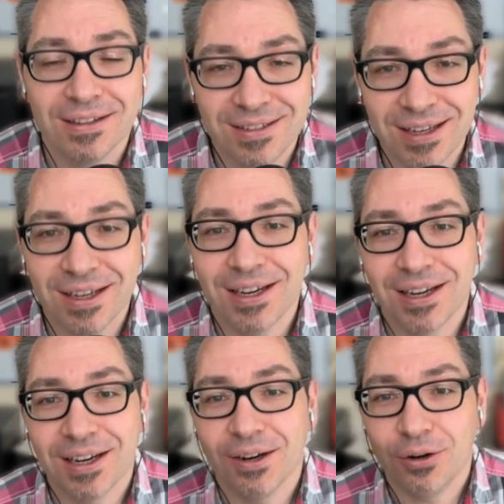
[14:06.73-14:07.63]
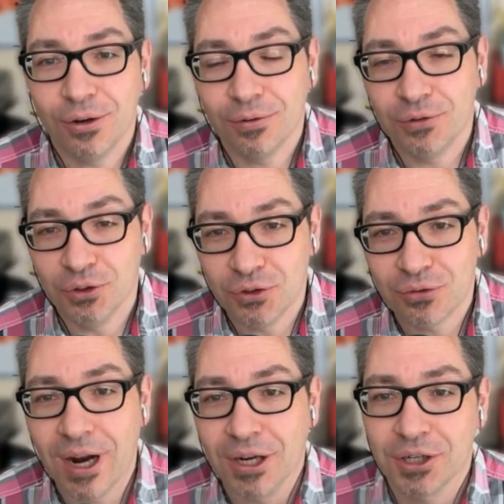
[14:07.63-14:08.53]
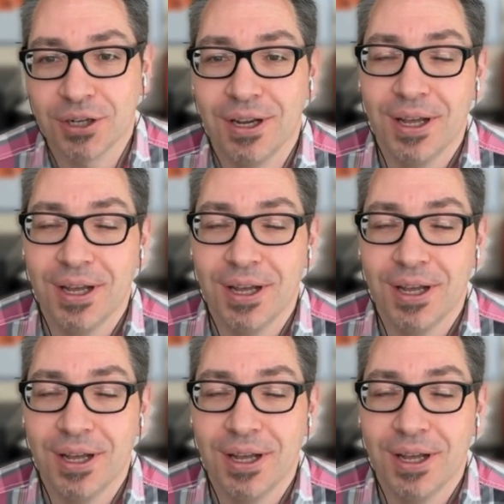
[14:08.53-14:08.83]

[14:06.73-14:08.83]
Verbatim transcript: take care of the trash